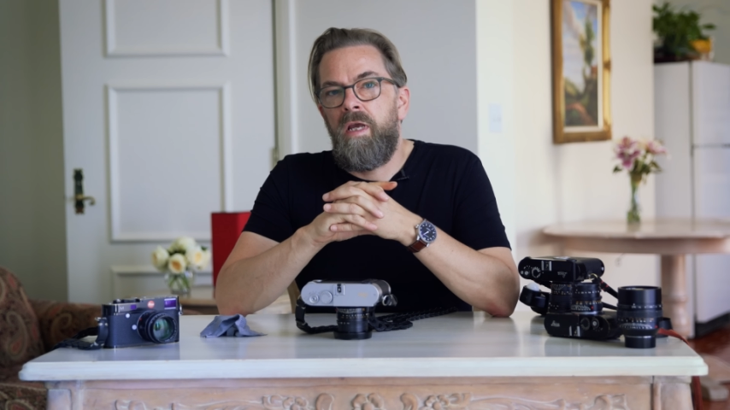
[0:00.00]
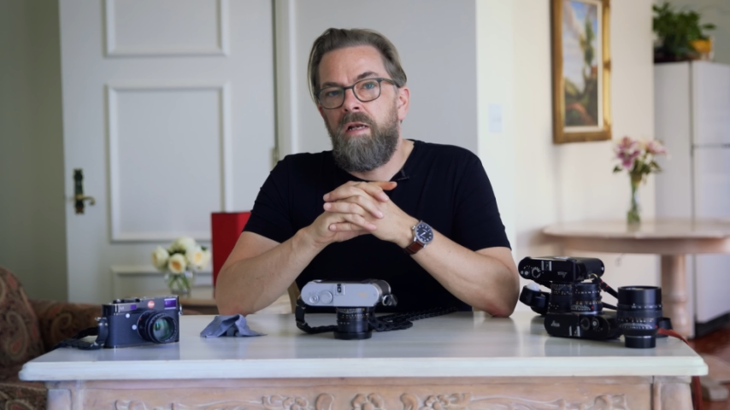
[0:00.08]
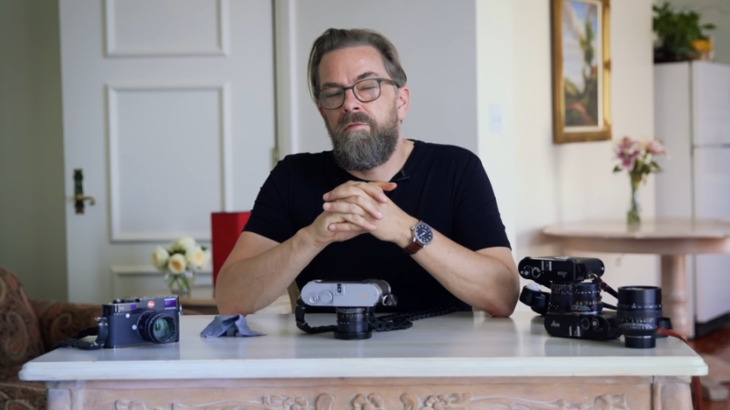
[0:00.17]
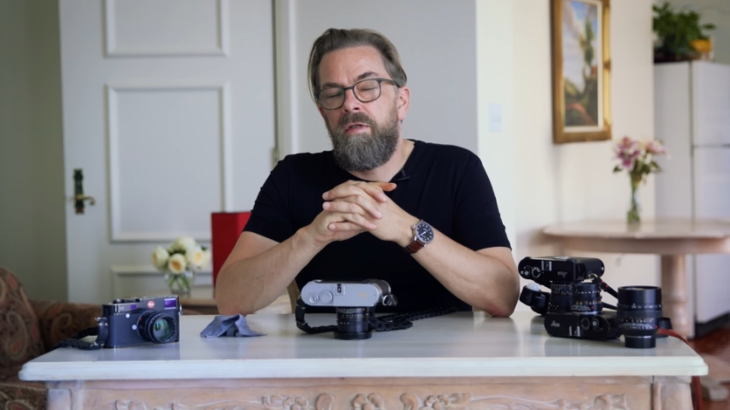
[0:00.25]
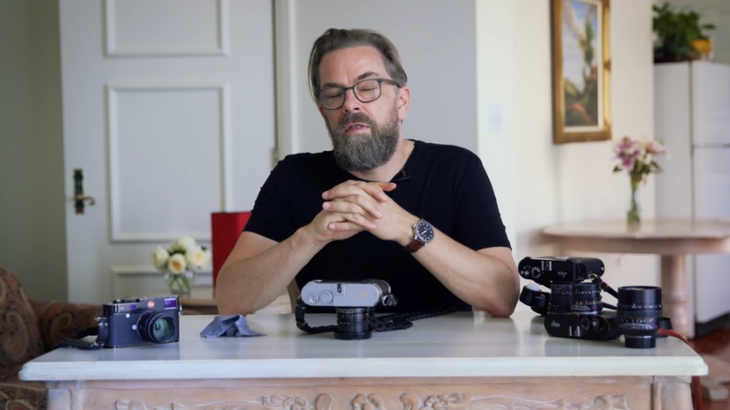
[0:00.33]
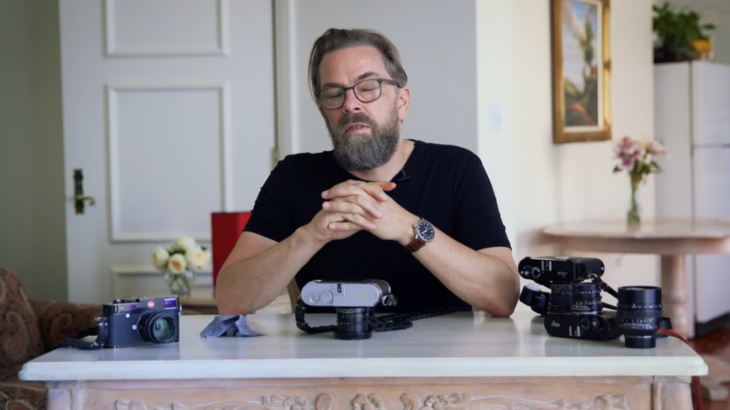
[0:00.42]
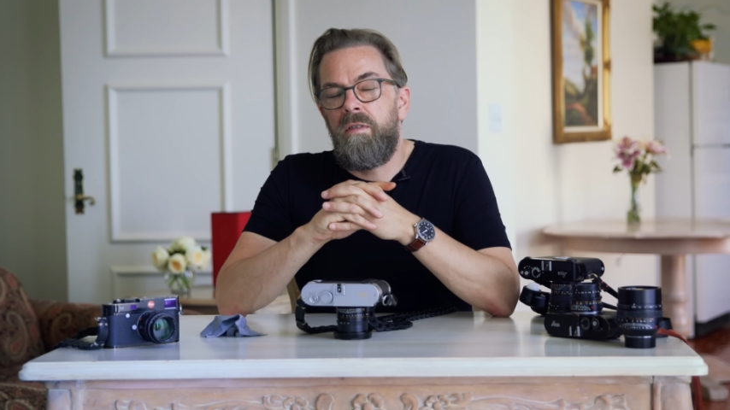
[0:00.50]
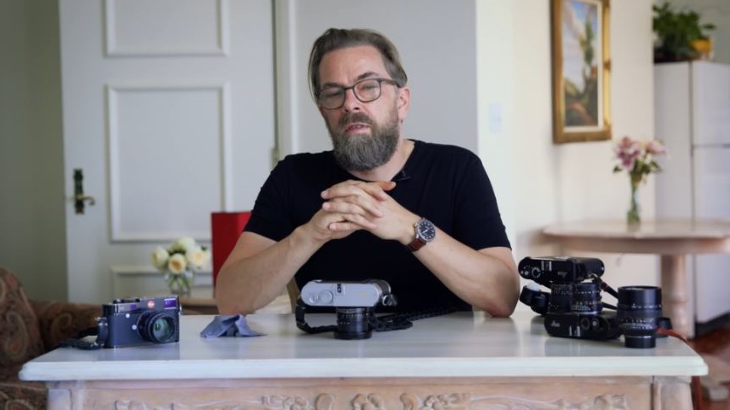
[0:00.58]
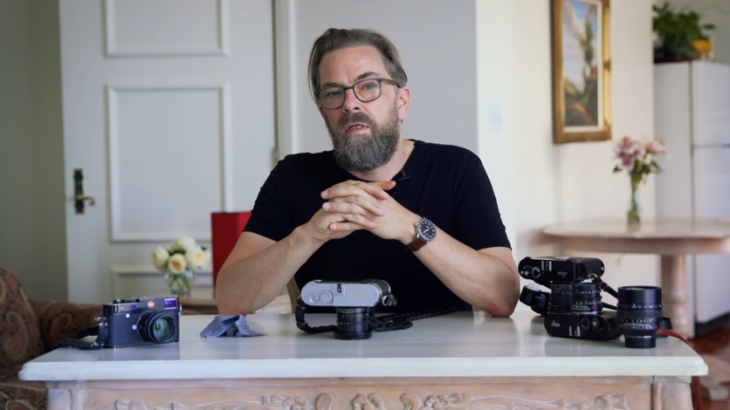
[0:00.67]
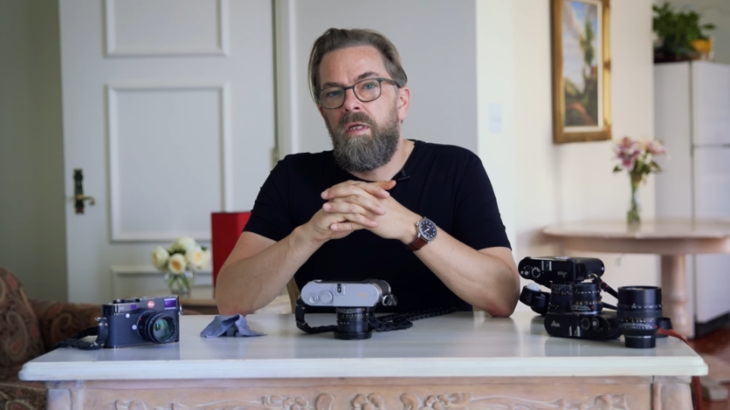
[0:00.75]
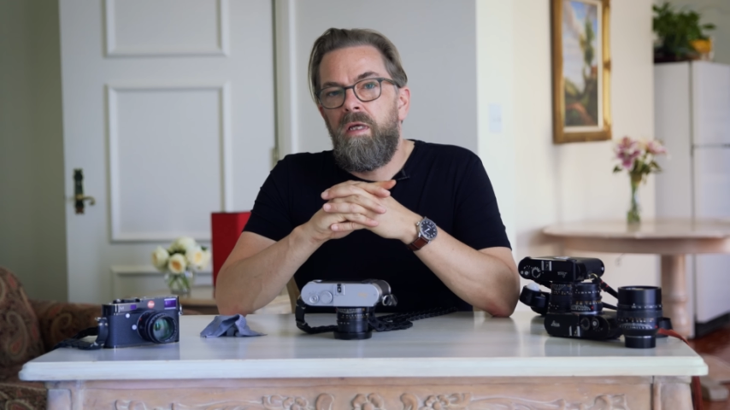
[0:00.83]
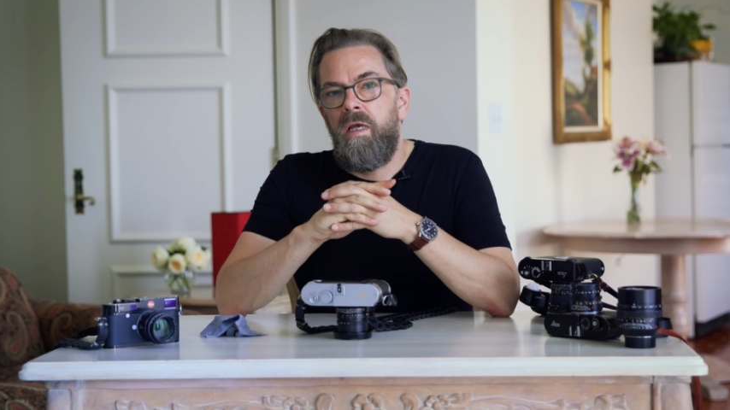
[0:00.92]
Kelvin,
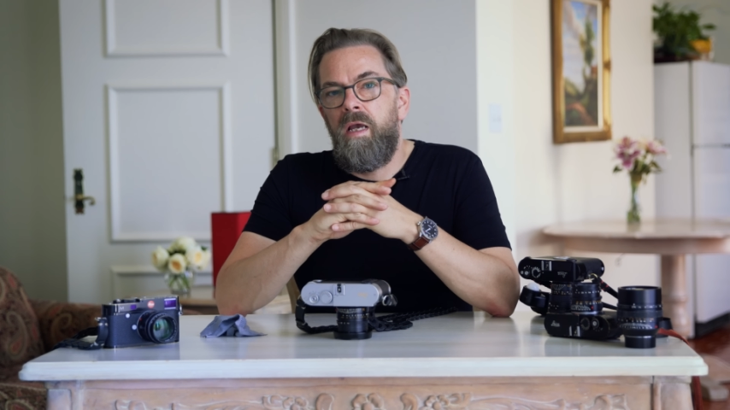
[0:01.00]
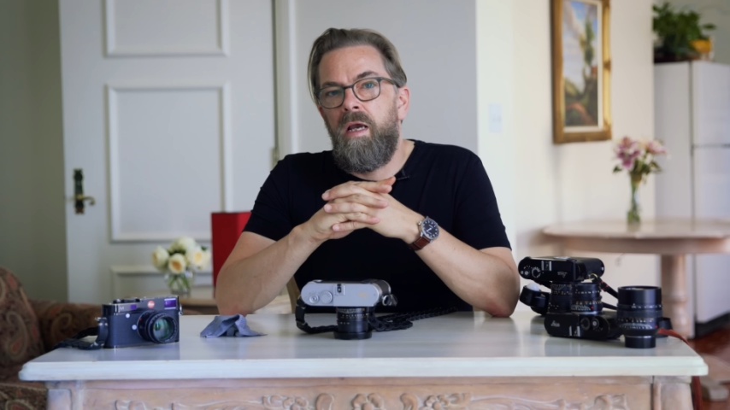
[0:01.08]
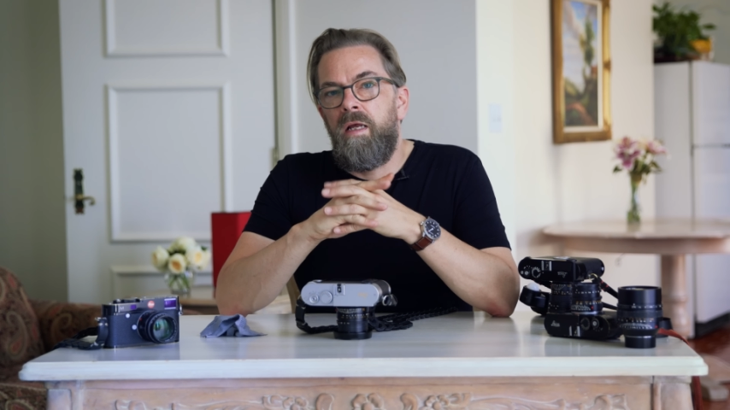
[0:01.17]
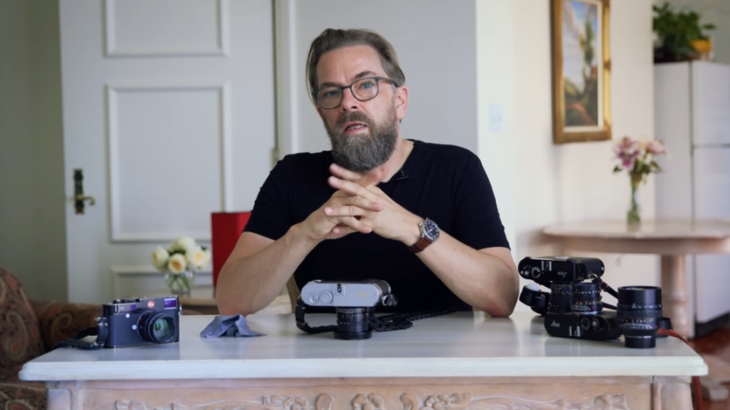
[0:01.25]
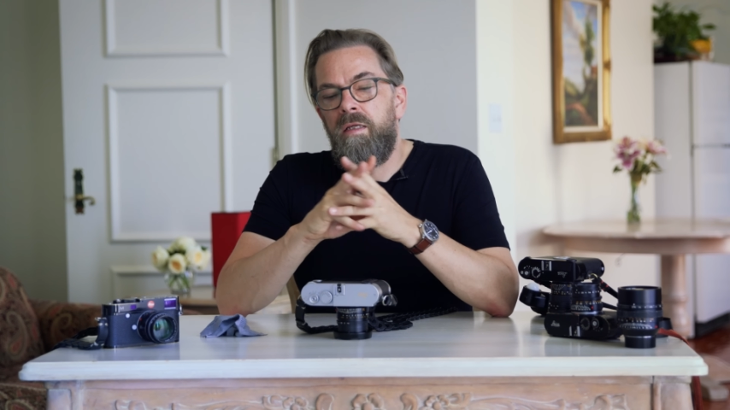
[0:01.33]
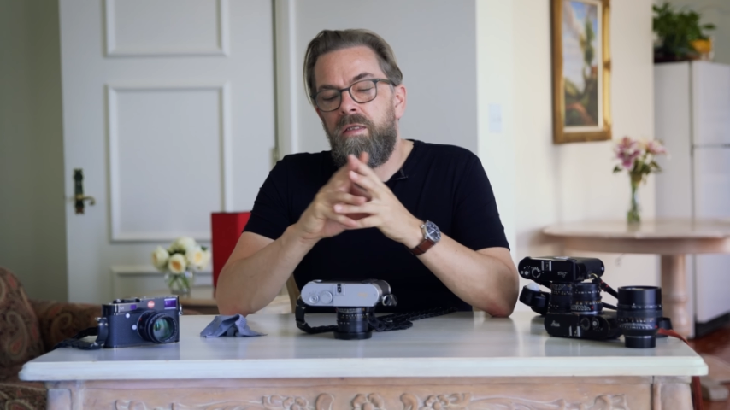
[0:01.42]
and